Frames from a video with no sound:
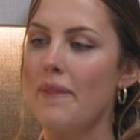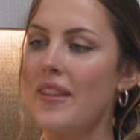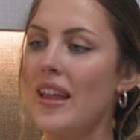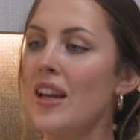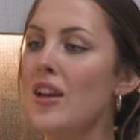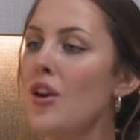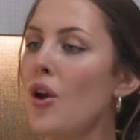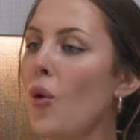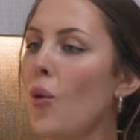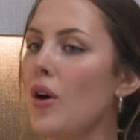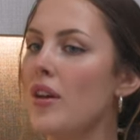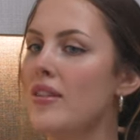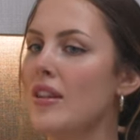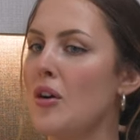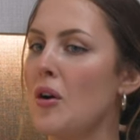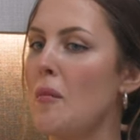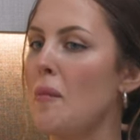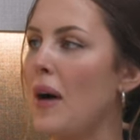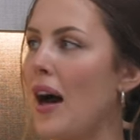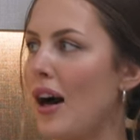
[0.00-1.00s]
they know what
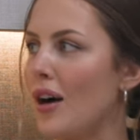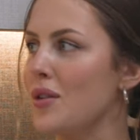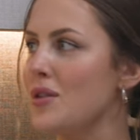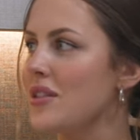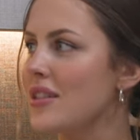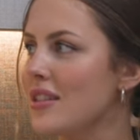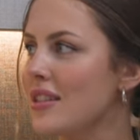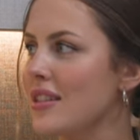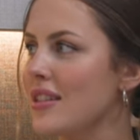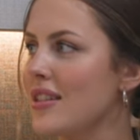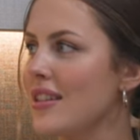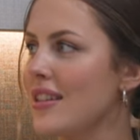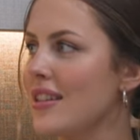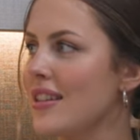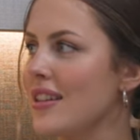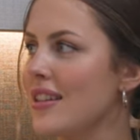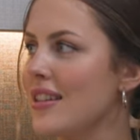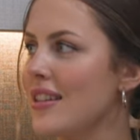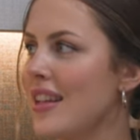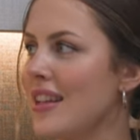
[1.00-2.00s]
they're about.
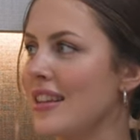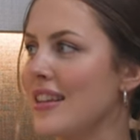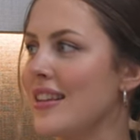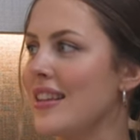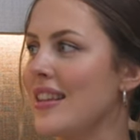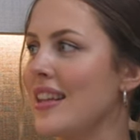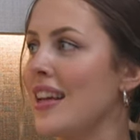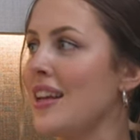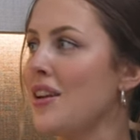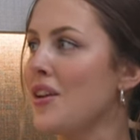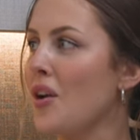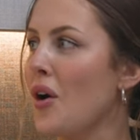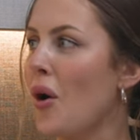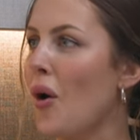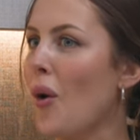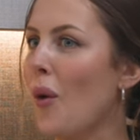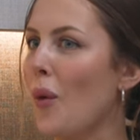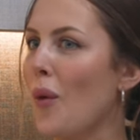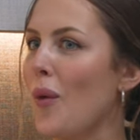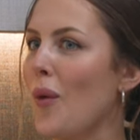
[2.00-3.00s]
That they
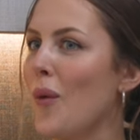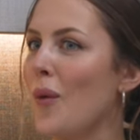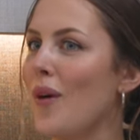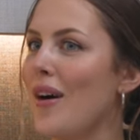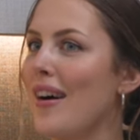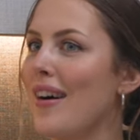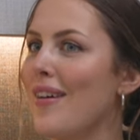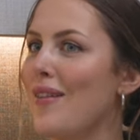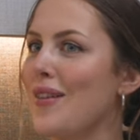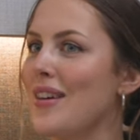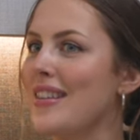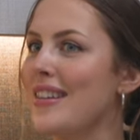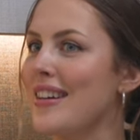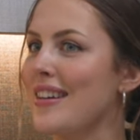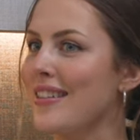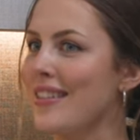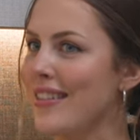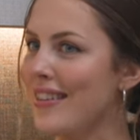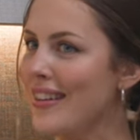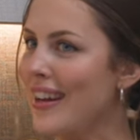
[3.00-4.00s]
know what
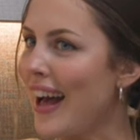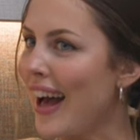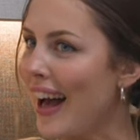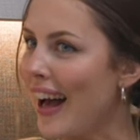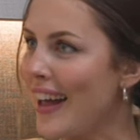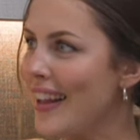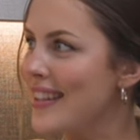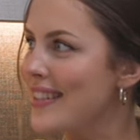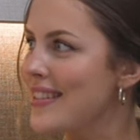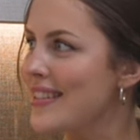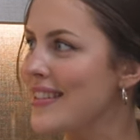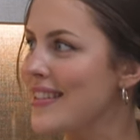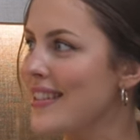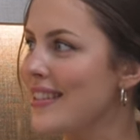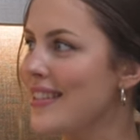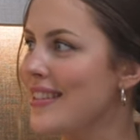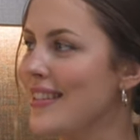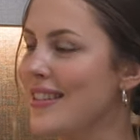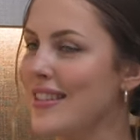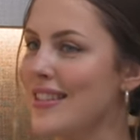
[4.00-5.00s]
they're good at.
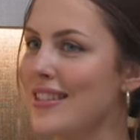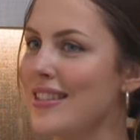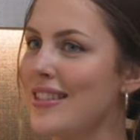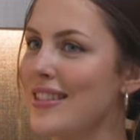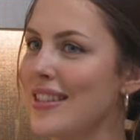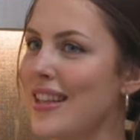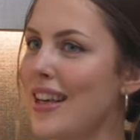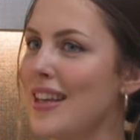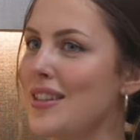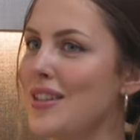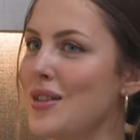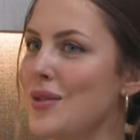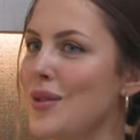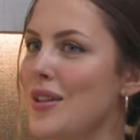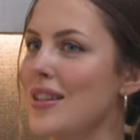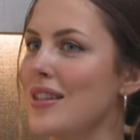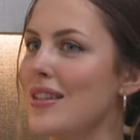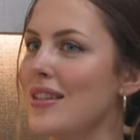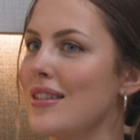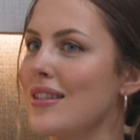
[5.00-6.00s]
They're sticking to
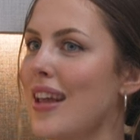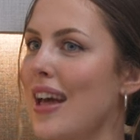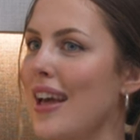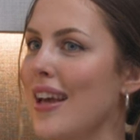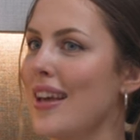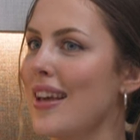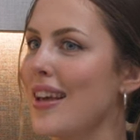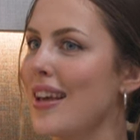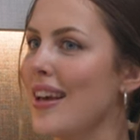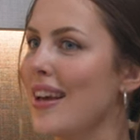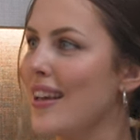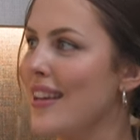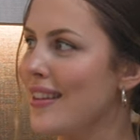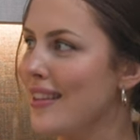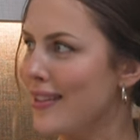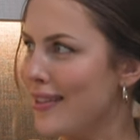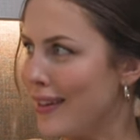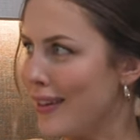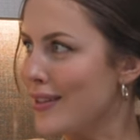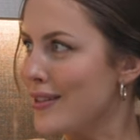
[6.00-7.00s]
what, like,
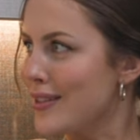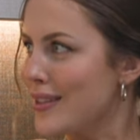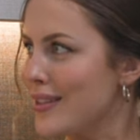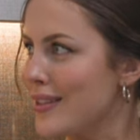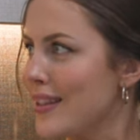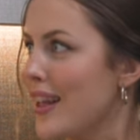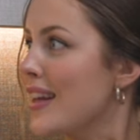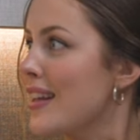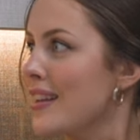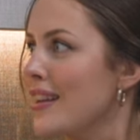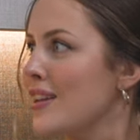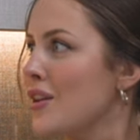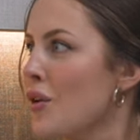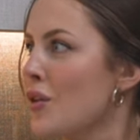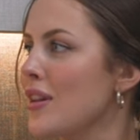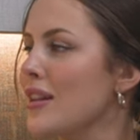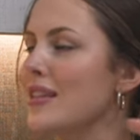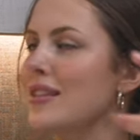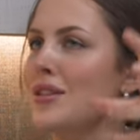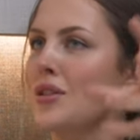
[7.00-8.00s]
there's like they
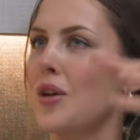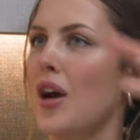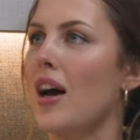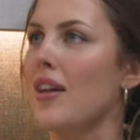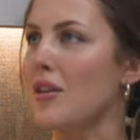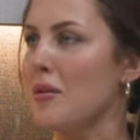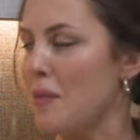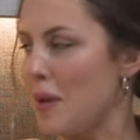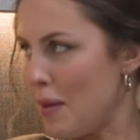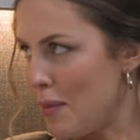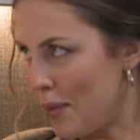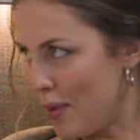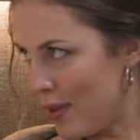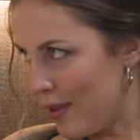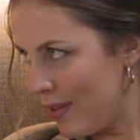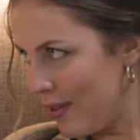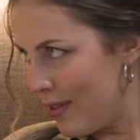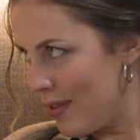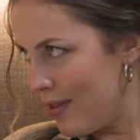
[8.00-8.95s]
don't listen to other people.